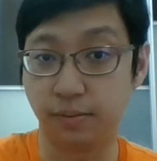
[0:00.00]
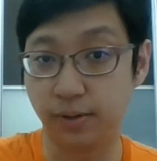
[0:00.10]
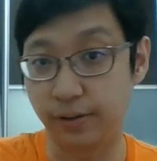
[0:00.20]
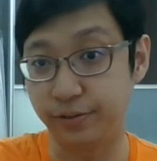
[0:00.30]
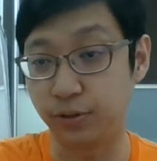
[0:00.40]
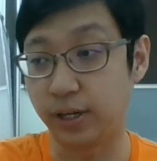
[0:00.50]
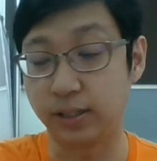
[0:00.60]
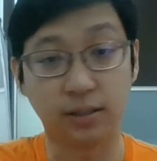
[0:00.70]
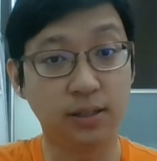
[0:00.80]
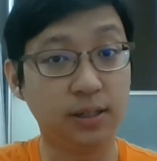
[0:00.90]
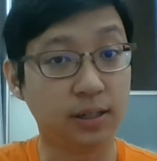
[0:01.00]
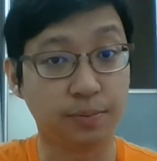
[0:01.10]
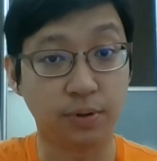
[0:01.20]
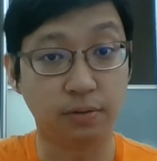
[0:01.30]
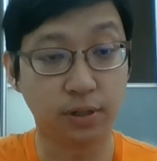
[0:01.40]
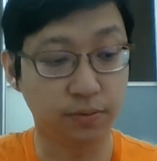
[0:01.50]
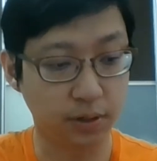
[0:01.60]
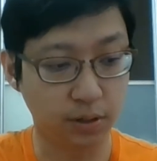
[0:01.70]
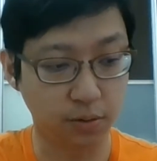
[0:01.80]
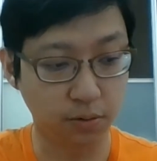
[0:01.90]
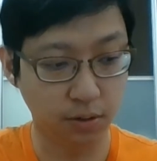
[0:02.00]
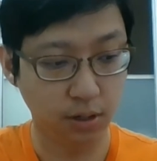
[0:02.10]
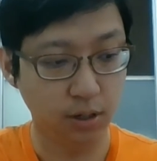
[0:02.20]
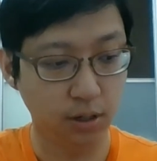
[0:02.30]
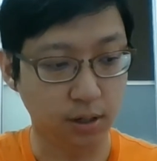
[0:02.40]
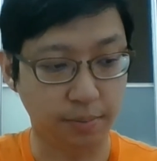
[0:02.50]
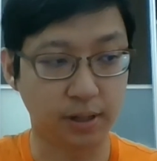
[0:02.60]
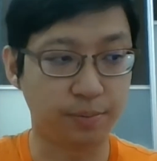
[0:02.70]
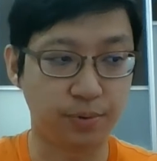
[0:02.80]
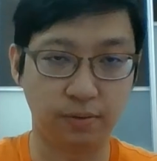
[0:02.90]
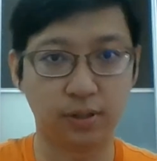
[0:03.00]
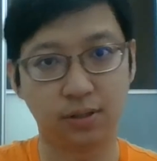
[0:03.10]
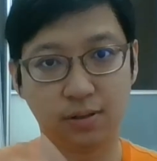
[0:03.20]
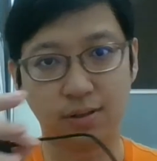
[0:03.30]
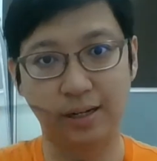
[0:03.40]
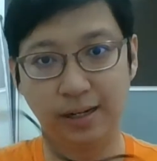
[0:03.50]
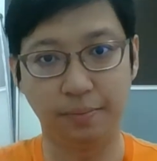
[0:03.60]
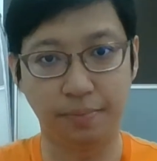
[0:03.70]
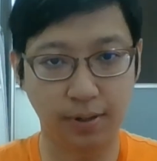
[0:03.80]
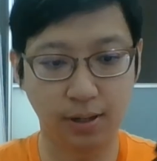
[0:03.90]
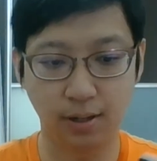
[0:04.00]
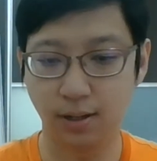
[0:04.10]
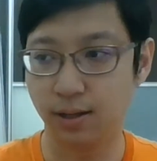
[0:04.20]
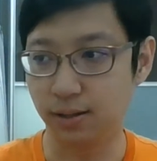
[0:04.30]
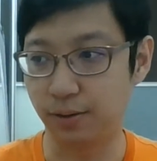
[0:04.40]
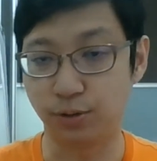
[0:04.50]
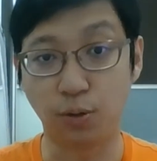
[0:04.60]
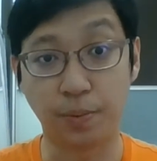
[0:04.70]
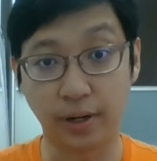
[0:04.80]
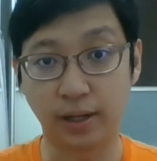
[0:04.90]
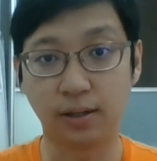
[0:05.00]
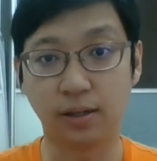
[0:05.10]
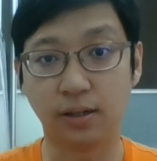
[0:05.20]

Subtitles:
As you can see in the previous video, the previous clip, I was unboxing